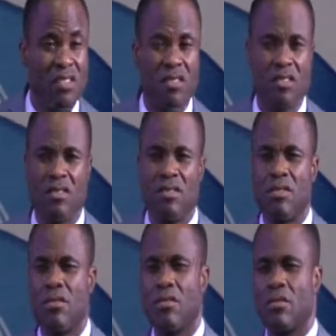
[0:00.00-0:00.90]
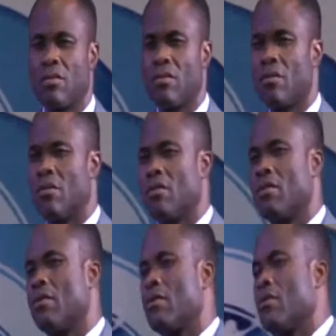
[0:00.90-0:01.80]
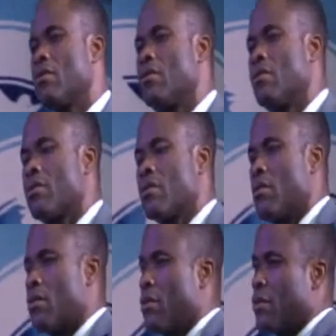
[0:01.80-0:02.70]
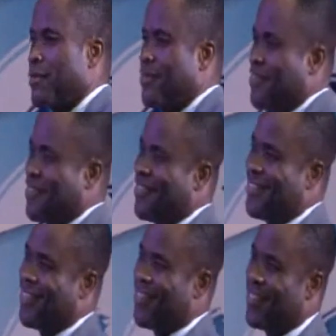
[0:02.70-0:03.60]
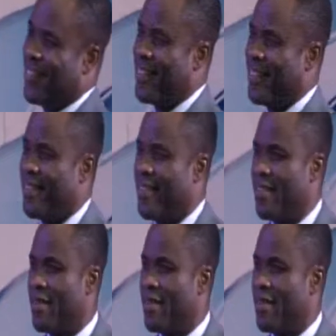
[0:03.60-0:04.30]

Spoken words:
Nobody speaks.